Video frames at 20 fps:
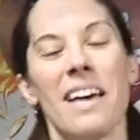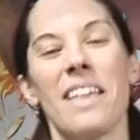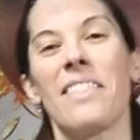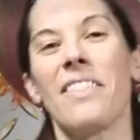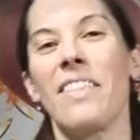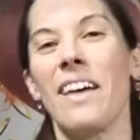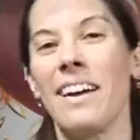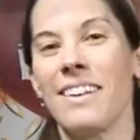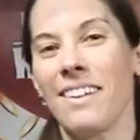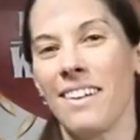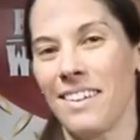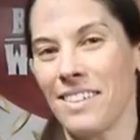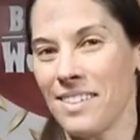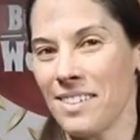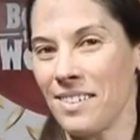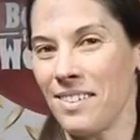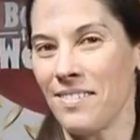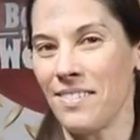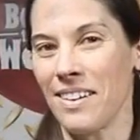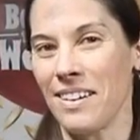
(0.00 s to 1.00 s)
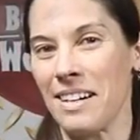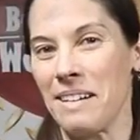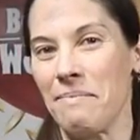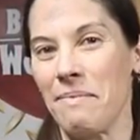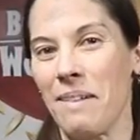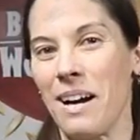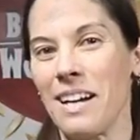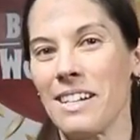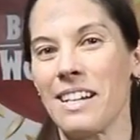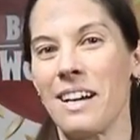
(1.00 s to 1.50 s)
Thank you all so very
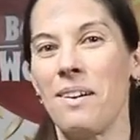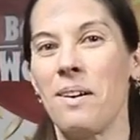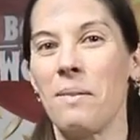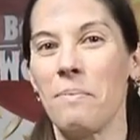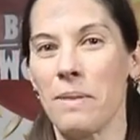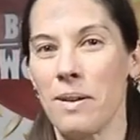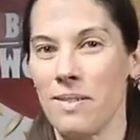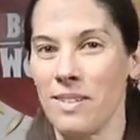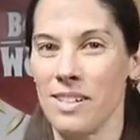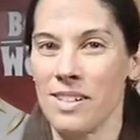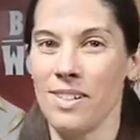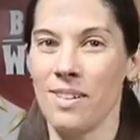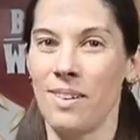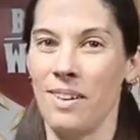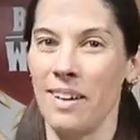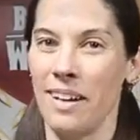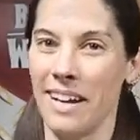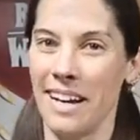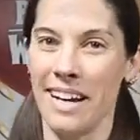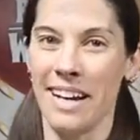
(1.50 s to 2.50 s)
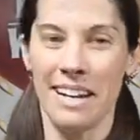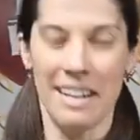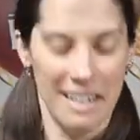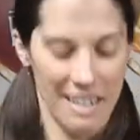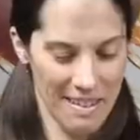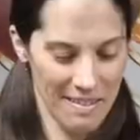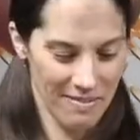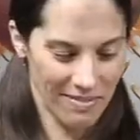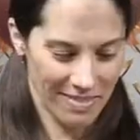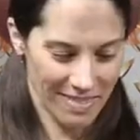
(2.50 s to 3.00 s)
much. I hope you enjoy
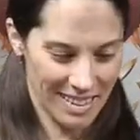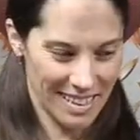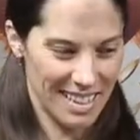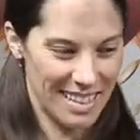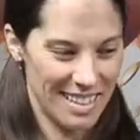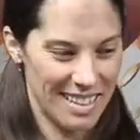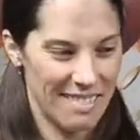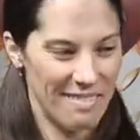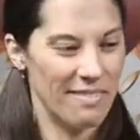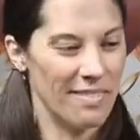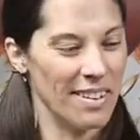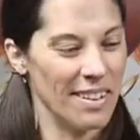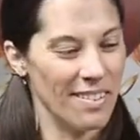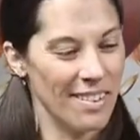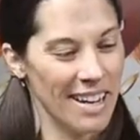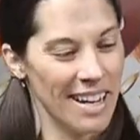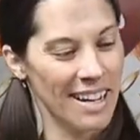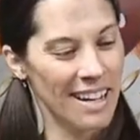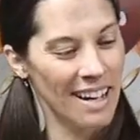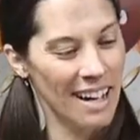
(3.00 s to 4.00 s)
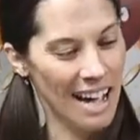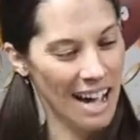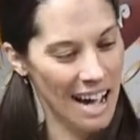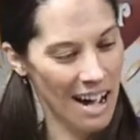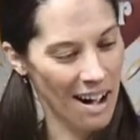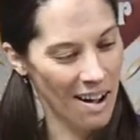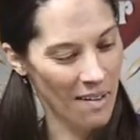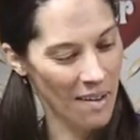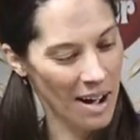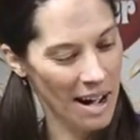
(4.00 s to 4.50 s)
viewing
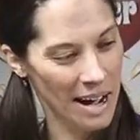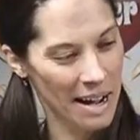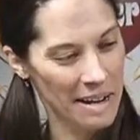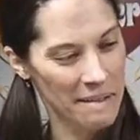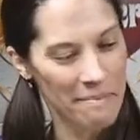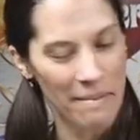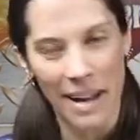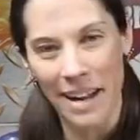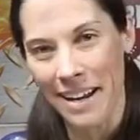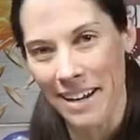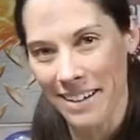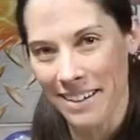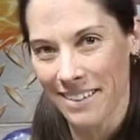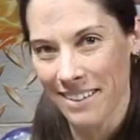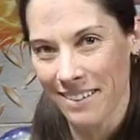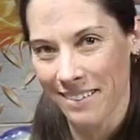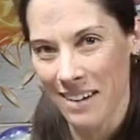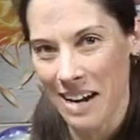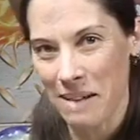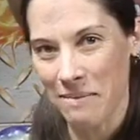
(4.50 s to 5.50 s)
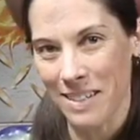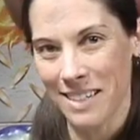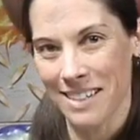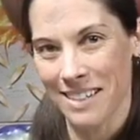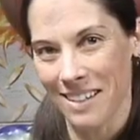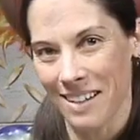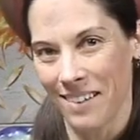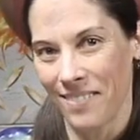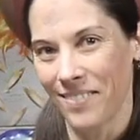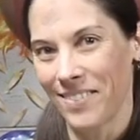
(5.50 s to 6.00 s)
how I made the rabbit
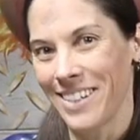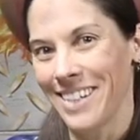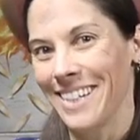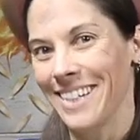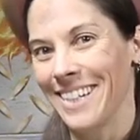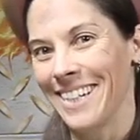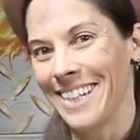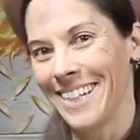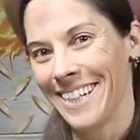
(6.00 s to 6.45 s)
sculpture.